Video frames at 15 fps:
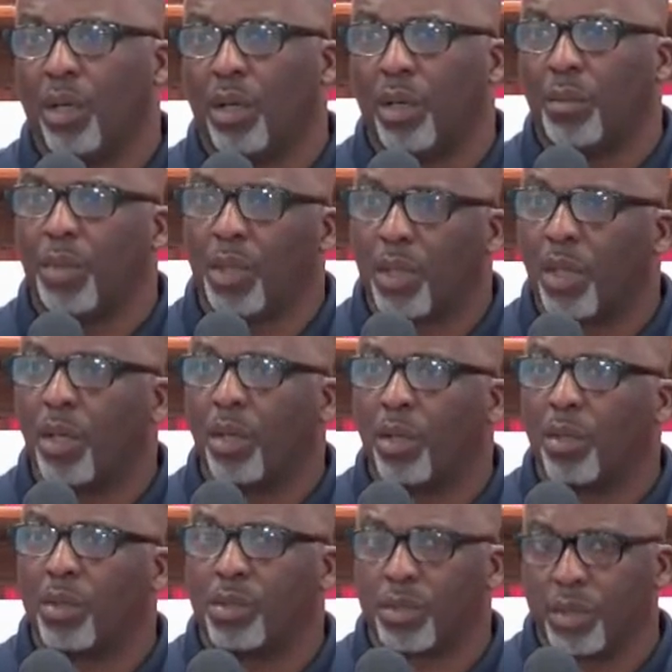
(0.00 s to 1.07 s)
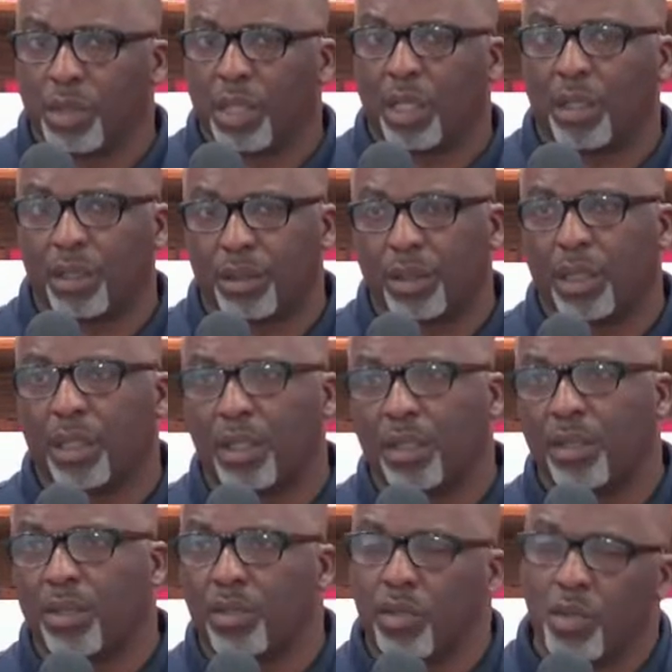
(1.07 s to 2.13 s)
Because you got to think
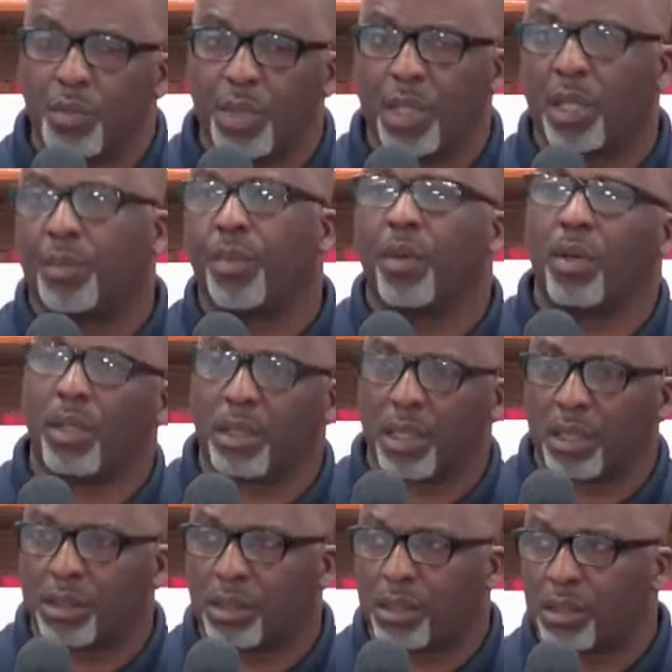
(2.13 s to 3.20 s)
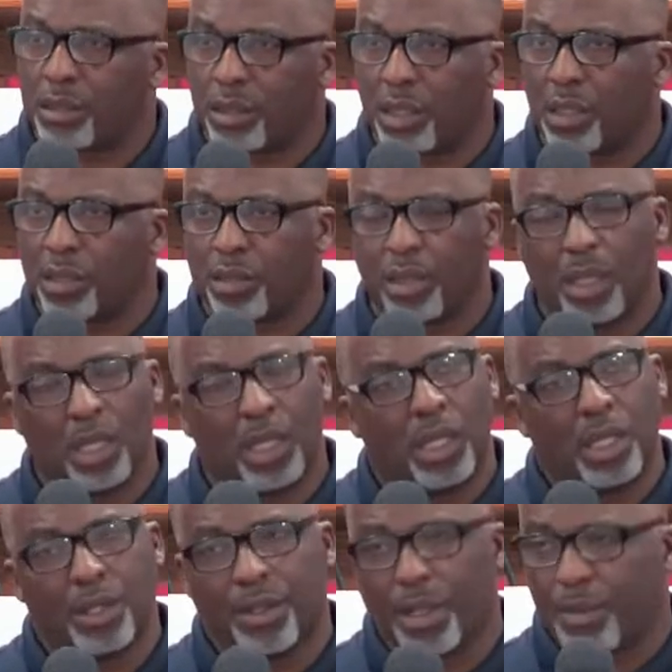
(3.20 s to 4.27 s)
you've been a part of that success.
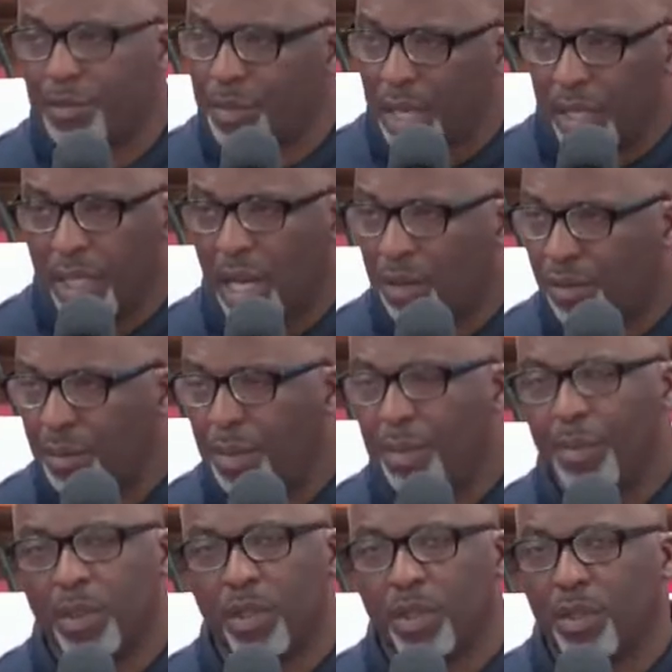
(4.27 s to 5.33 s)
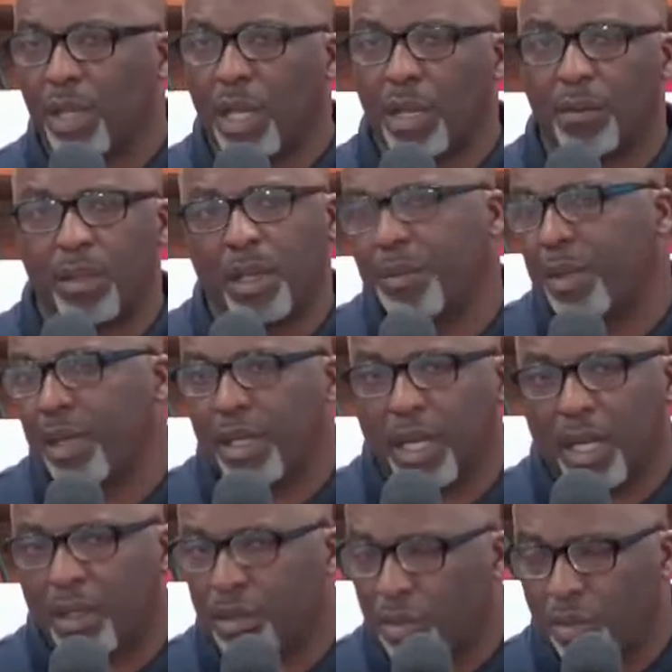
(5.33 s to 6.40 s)
They may not remember your name, they may
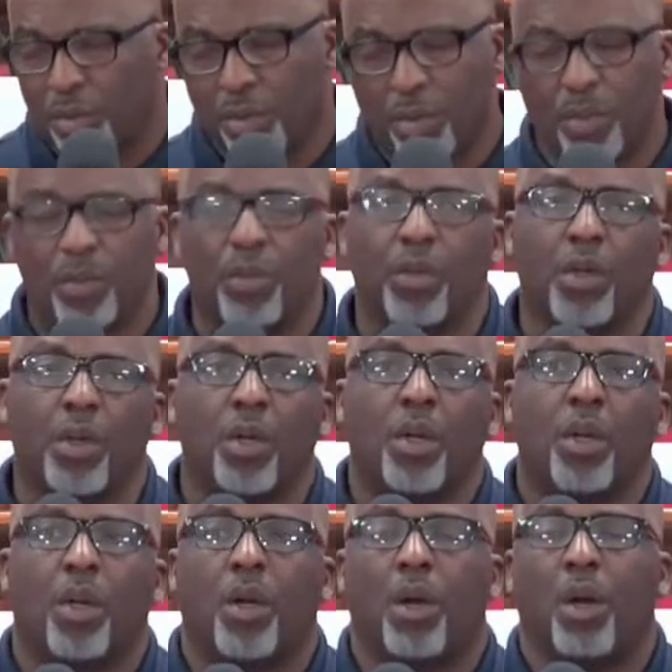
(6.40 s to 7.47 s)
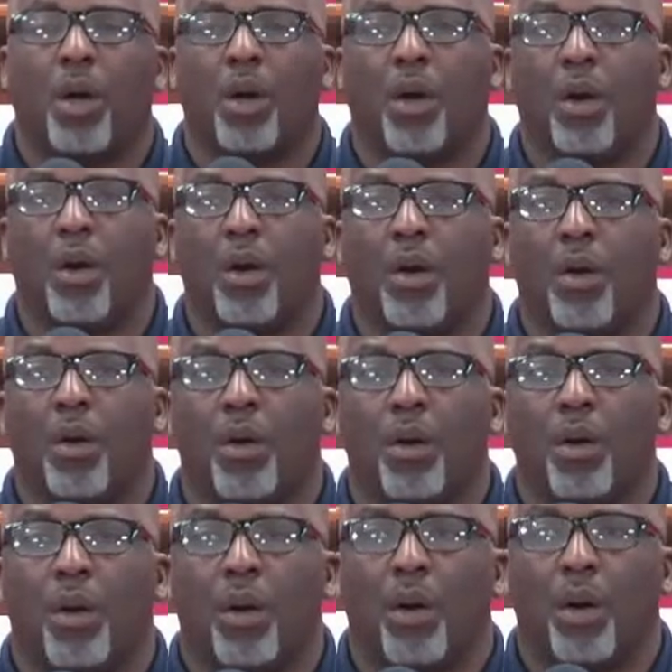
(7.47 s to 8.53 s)
not know you,
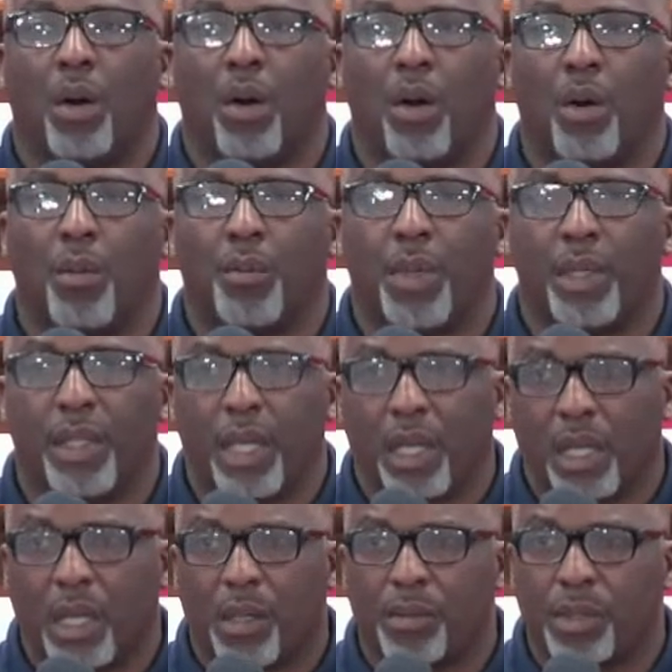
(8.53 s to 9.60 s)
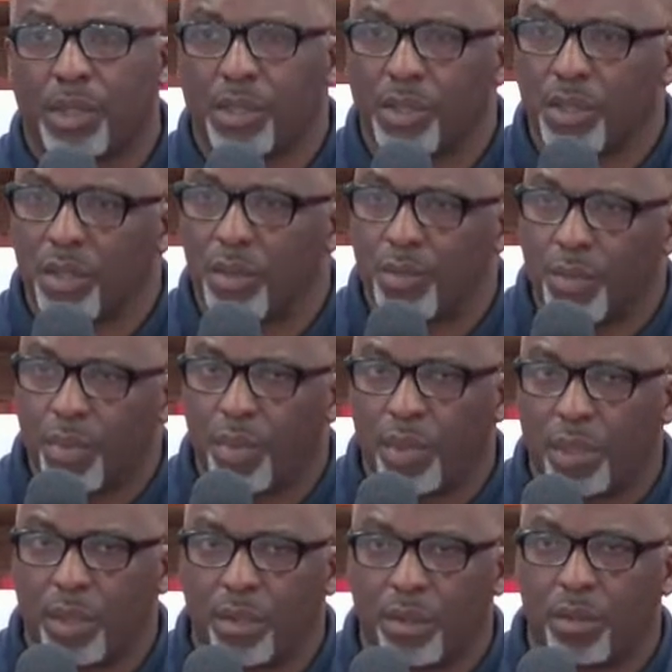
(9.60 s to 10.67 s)
but there comes a certain
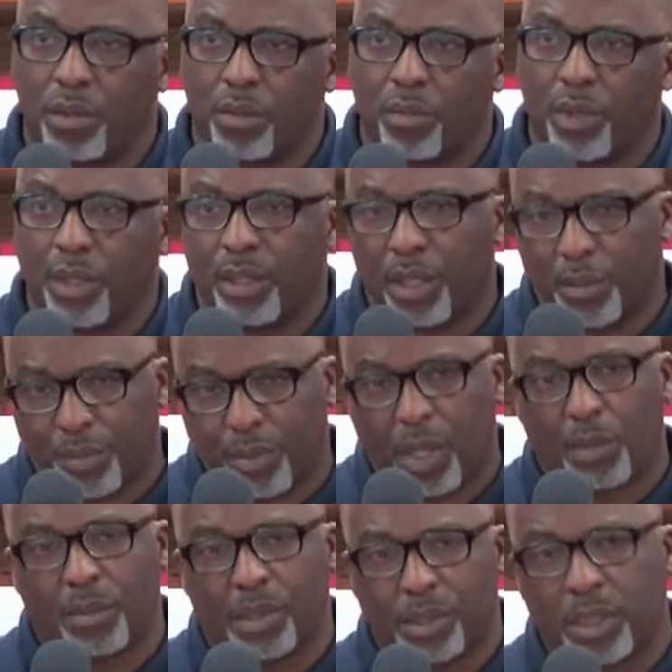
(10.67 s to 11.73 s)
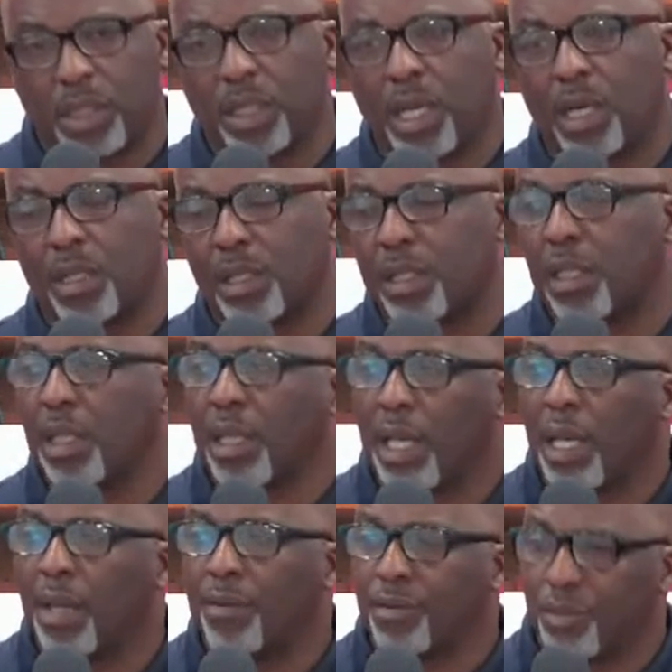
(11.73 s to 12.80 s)
point where they'll probably sit down in their
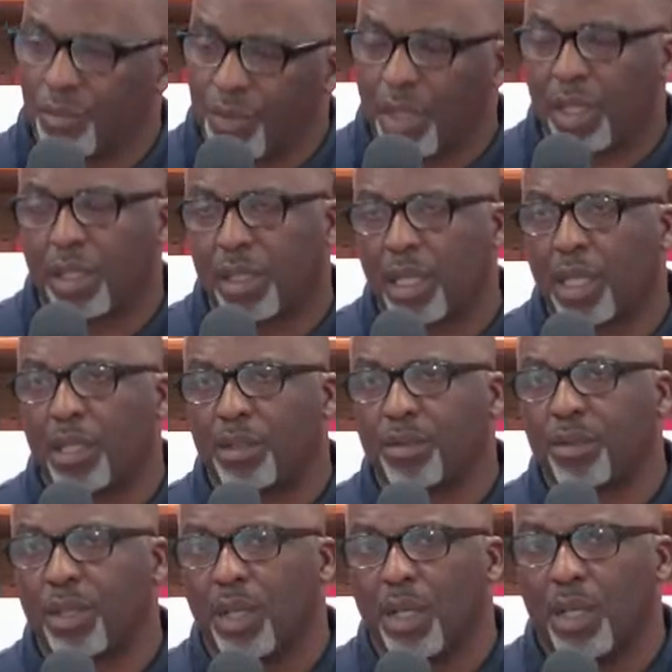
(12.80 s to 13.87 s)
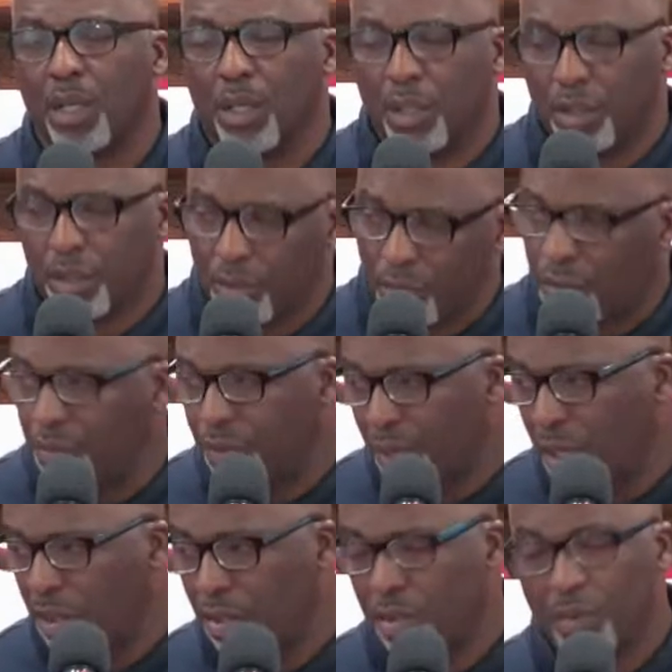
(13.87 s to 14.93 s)
lives and recognize the true
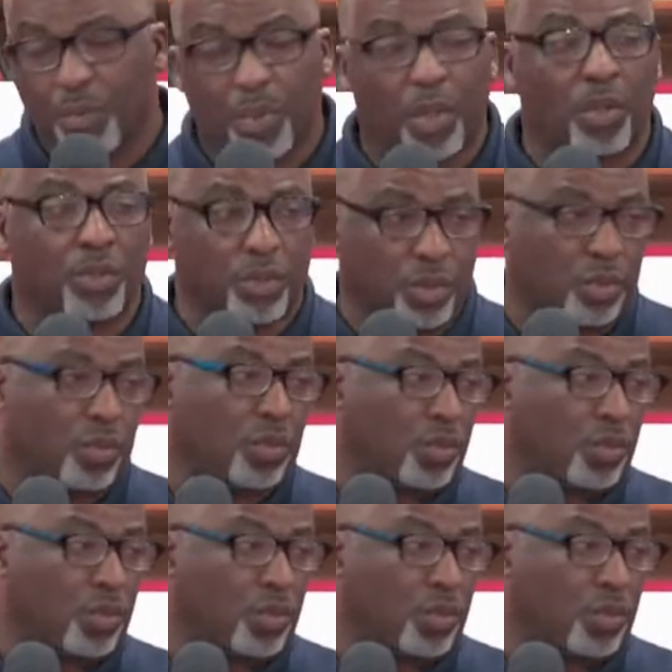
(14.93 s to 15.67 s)
value you brought to